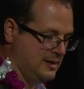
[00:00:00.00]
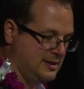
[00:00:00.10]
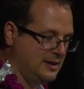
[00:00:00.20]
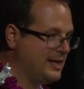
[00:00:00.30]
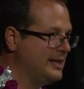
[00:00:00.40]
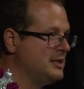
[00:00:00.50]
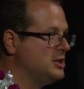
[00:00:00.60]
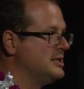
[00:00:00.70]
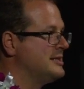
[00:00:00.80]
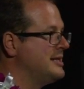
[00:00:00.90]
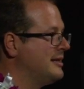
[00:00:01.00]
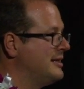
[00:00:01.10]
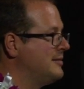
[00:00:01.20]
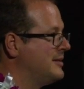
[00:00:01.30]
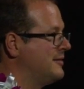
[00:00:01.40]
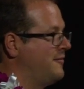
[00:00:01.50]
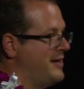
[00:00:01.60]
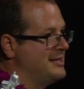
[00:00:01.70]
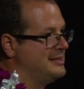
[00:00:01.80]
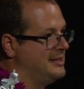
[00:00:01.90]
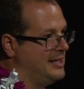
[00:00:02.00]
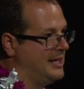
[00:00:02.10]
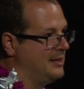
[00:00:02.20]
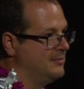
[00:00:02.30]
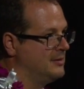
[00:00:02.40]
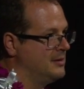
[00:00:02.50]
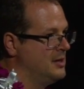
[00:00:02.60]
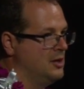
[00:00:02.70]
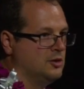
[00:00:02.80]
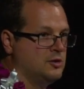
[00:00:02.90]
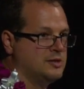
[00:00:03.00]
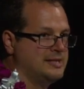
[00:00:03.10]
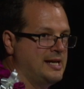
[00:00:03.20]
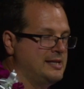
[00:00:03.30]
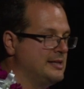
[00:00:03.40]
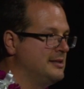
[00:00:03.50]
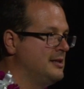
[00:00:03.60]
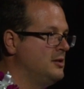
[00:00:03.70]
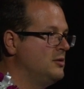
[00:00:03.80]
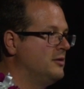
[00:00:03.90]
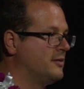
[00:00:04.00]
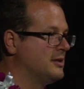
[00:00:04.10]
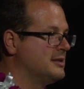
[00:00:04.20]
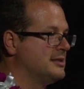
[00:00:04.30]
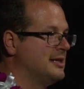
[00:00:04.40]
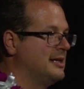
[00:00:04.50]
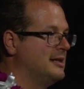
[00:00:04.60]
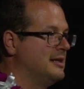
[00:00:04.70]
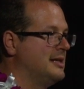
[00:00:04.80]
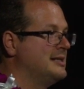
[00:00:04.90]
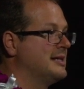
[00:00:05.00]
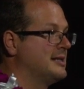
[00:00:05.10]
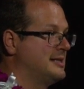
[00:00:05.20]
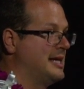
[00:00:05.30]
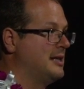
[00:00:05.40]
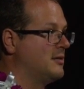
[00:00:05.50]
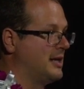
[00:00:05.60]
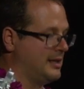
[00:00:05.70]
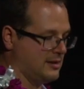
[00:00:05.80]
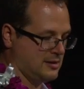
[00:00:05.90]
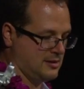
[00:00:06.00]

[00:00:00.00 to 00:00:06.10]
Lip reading: Dark energy is nothing but a fancy name to say that the universe is accelerating.